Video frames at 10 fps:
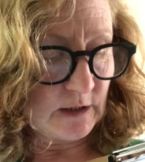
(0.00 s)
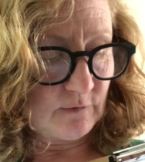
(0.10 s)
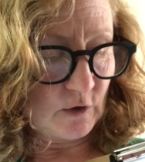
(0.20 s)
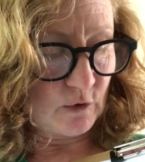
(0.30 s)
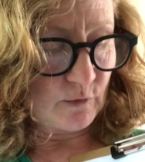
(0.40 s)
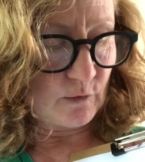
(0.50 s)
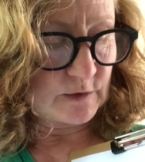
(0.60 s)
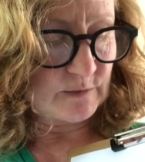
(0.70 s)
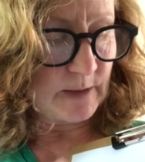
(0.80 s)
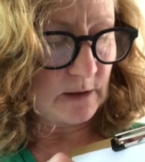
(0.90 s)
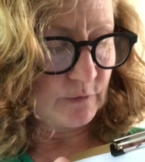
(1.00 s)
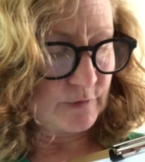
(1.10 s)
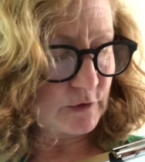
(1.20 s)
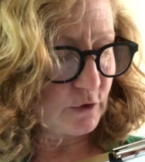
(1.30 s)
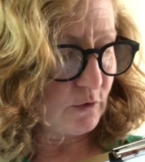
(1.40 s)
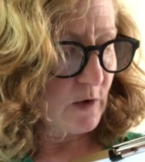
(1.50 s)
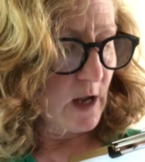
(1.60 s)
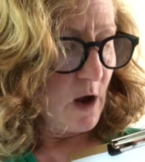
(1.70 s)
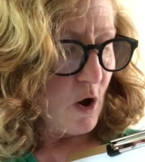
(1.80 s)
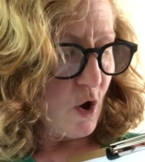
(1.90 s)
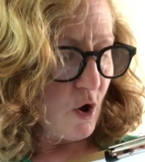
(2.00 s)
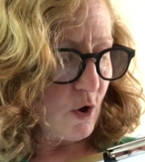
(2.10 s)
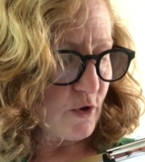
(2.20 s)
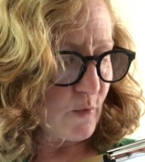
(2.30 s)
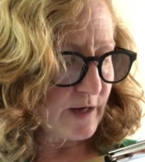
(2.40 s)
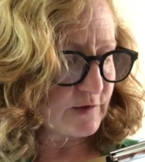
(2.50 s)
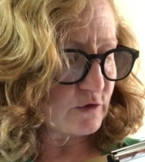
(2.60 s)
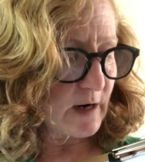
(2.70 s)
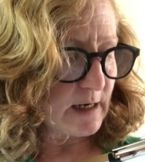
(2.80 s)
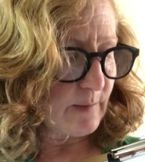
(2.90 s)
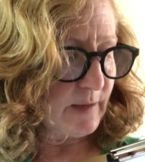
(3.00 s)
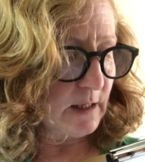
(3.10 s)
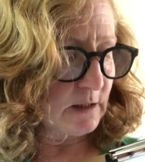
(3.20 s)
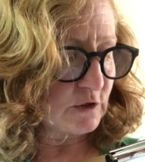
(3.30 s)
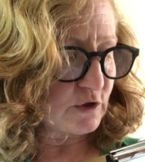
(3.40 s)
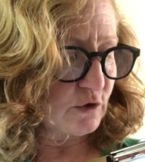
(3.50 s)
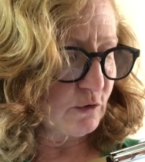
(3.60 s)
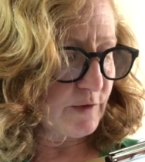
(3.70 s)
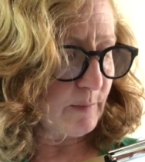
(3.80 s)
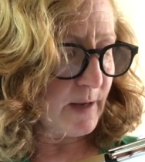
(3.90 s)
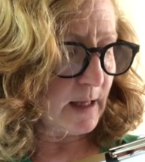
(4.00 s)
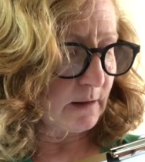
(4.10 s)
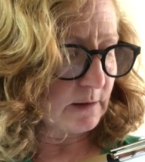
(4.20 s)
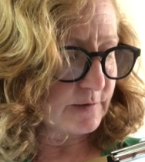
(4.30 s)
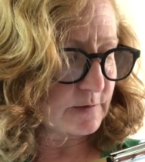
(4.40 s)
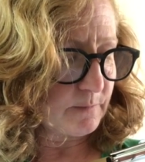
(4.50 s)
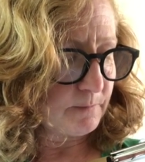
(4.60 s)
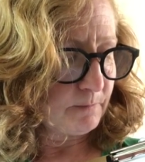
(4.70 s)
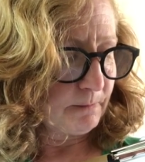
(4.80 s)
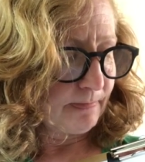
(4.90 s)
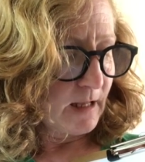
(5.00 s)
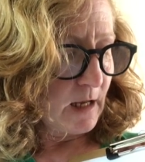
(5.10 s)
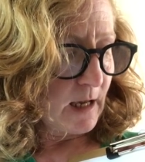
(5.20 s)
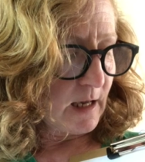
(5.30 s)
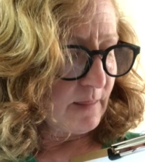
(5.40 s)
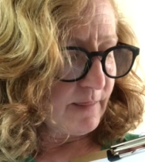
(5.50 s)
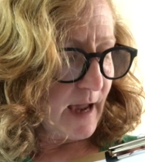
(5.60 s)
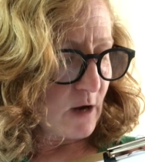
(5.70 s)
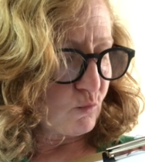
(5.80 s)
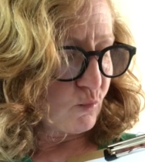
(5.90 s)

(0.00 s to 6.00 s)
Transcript: even go through its petals too, all the way straight up into the petals. And that